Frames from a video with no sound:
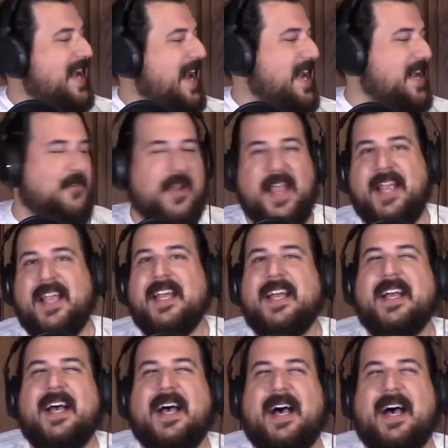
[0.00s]
Anyway,
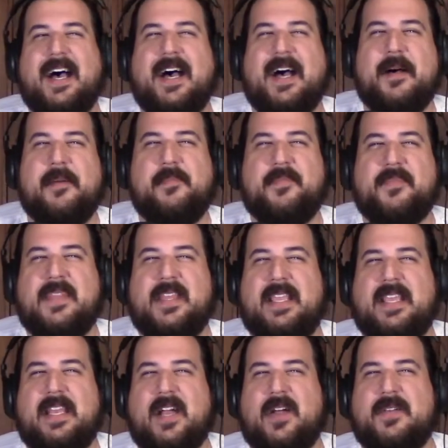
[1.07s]

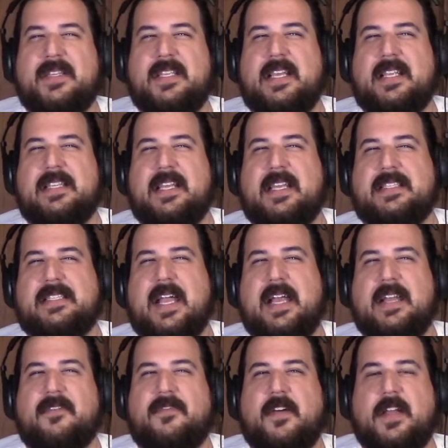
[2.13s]
you know, it's
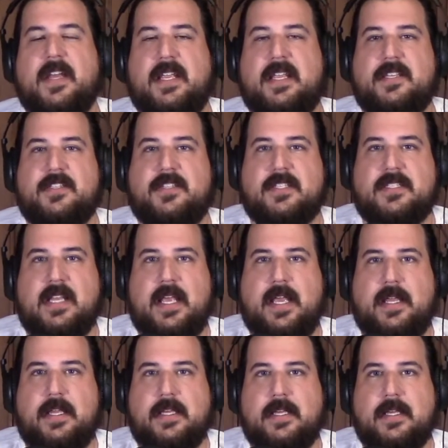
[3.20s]
kind of funny, just
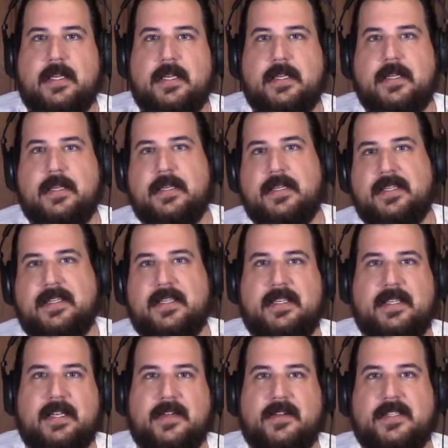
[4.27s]
like,
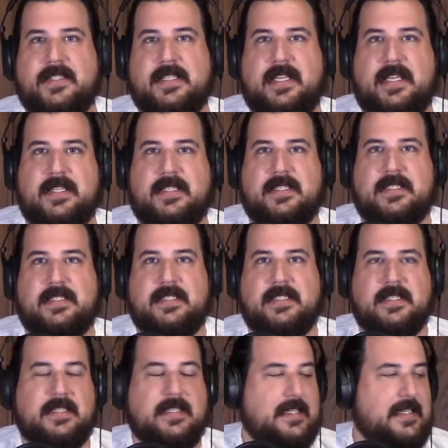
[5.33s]
you know, it's